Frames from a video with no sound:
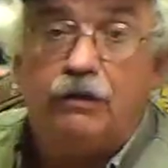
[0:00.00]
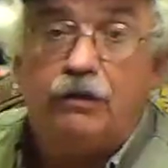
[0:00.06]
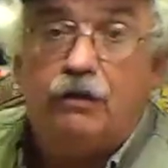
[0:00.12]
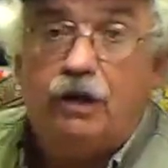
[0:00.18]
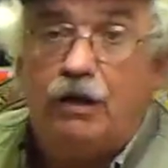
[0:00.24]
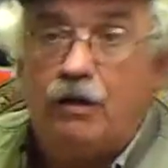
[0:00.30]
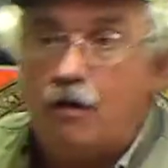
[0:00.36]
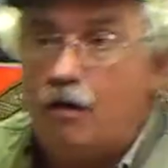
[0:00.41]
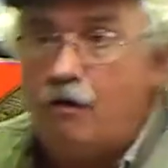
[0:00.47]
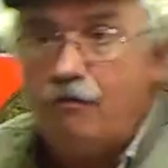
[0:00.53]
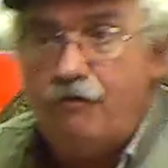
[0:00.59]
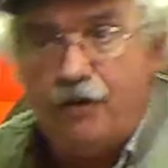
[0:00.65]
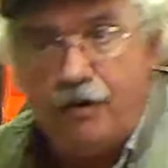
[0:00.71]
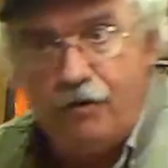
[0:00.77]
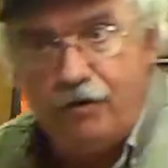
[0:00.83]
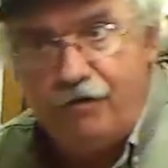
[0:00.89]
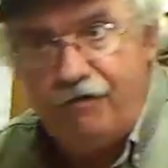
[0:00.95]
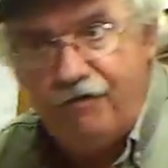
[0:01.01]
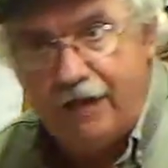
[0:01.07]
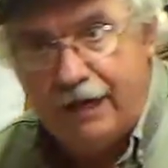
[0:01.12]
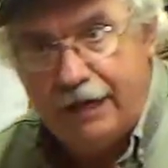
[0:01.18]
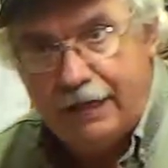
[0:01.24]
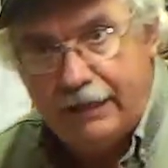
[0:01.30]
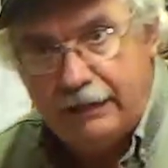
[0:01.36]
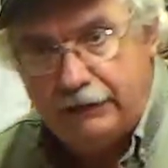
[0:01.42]
they are very
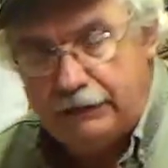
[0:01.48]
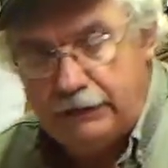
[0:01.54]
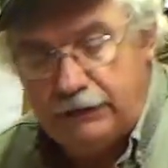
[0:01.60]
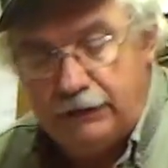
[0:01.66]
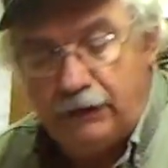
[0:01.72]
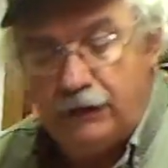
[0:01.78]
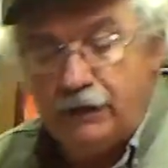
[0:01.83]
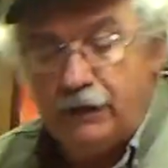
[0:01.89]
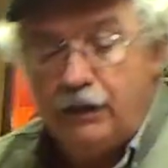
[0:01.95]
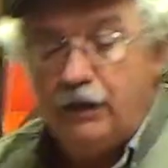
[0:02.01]
fast,